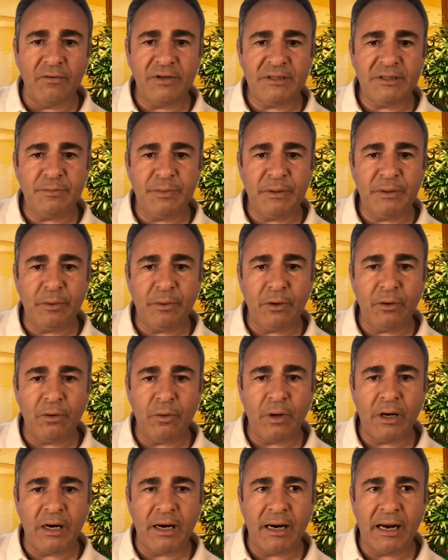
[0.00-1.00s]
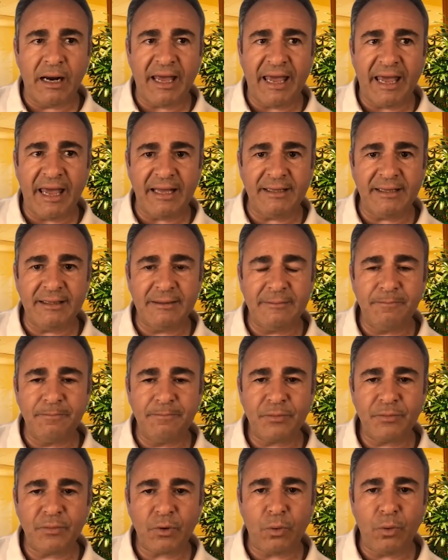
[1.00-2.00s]
Is people who are ahead,
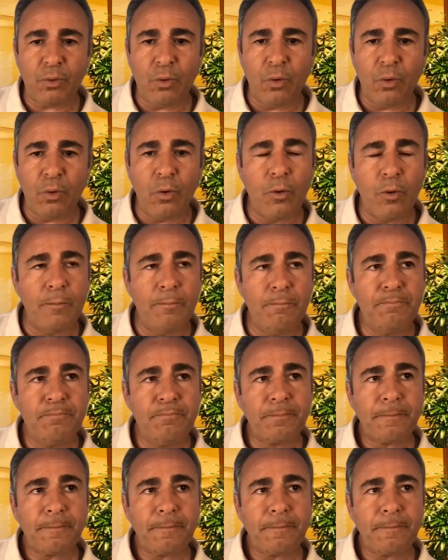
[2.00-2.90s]
who